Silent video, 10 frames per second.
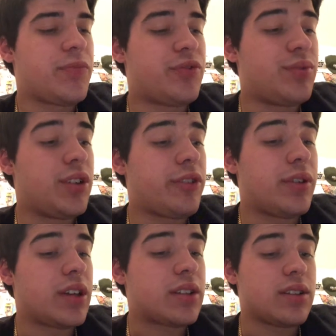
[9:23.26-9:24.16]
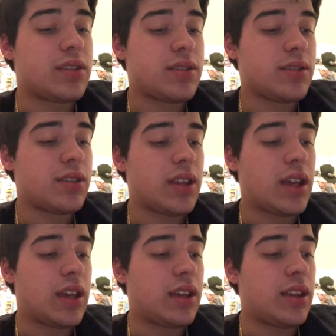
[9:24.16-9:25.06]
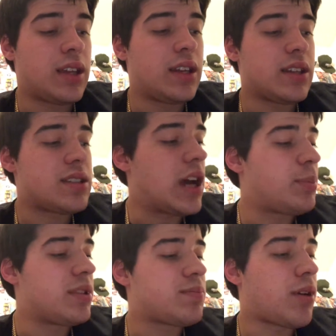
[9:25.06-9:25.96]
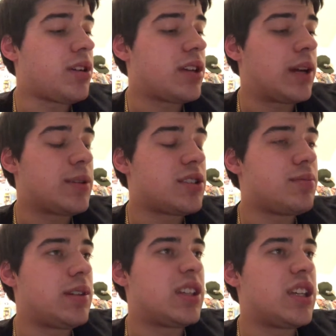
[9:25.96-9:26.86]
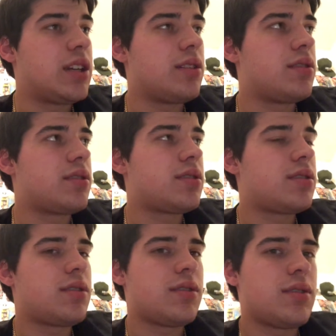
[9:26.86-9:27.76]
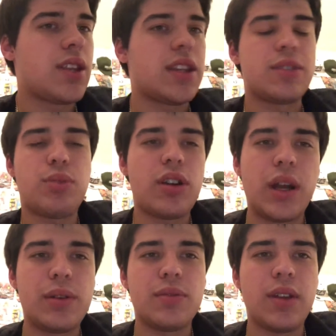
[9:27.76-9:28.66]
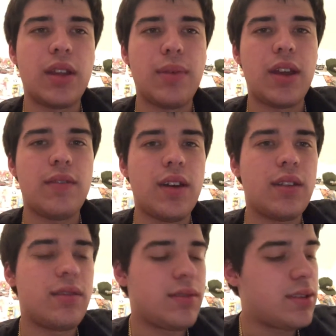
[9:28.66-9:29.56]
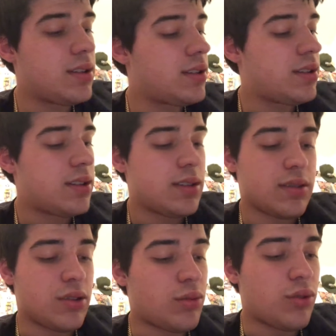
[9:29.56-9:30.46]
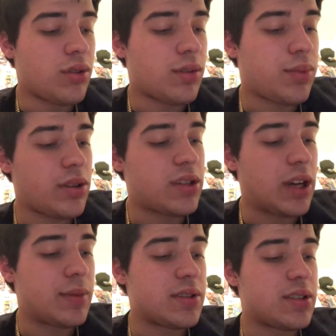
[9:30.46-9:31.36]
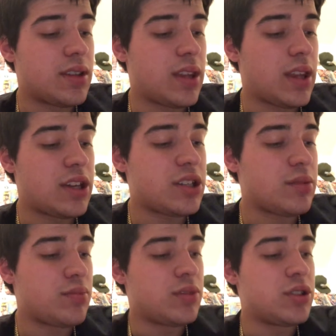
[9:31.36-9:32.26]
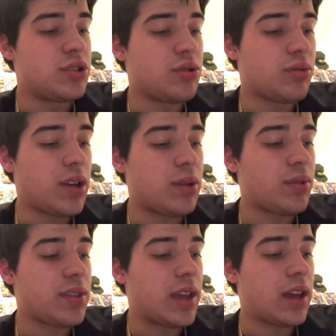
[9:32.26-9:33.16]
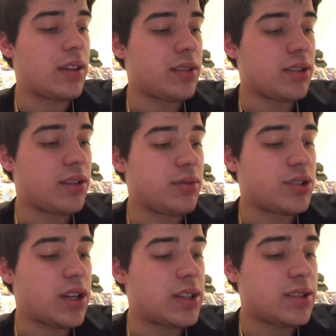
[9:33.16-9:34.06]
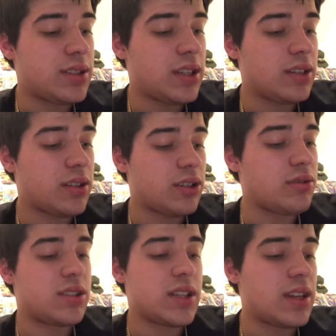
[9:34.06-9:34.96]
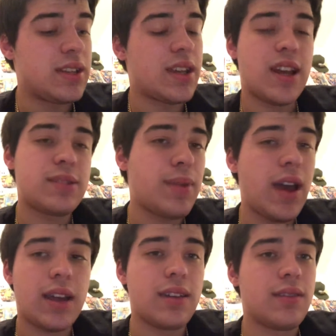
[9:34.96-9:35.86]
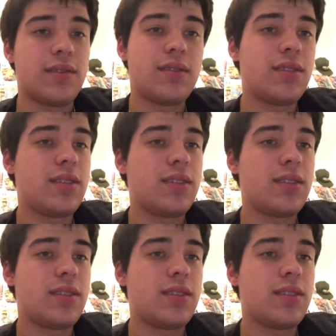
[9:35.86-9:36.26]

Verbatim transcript: It's really ridiculous that they need to stop these part timers. It's been years that these part timers have been in the main event. No more part timers. They should do away with that. You know, John Cena, you know, send his ass back and